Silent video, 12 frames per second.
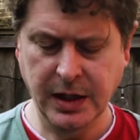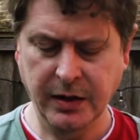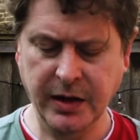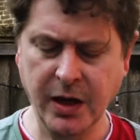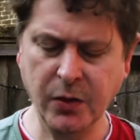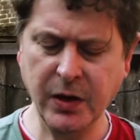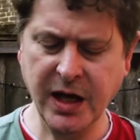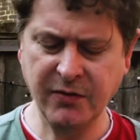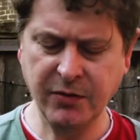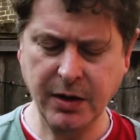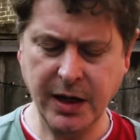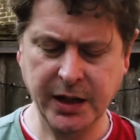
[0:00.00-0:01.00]
They only
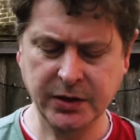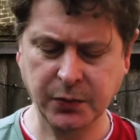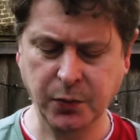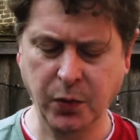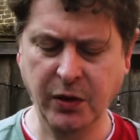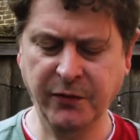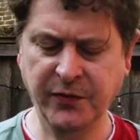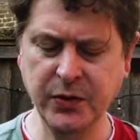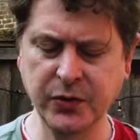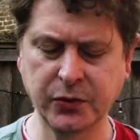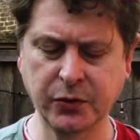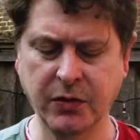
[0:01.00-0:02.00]
ever ate what
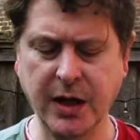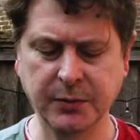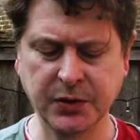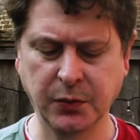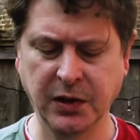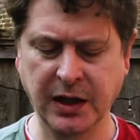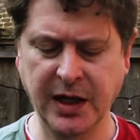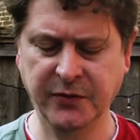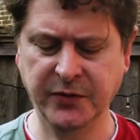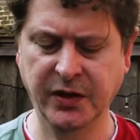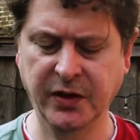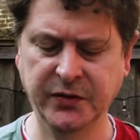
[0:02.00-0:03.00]
few scraps were
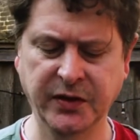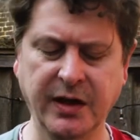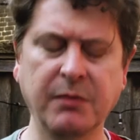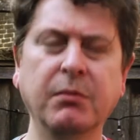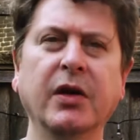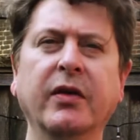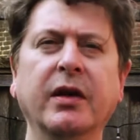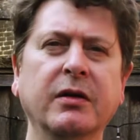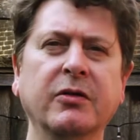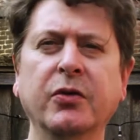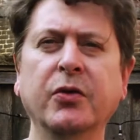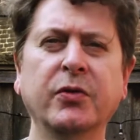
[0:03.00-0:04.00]
left after their mother
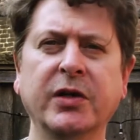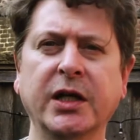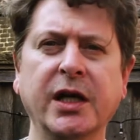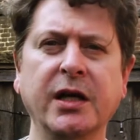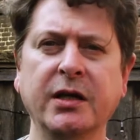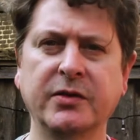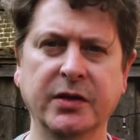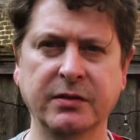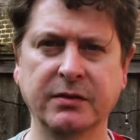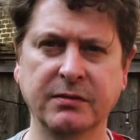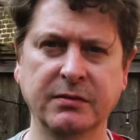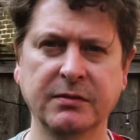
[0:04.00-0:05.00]
had already eaten.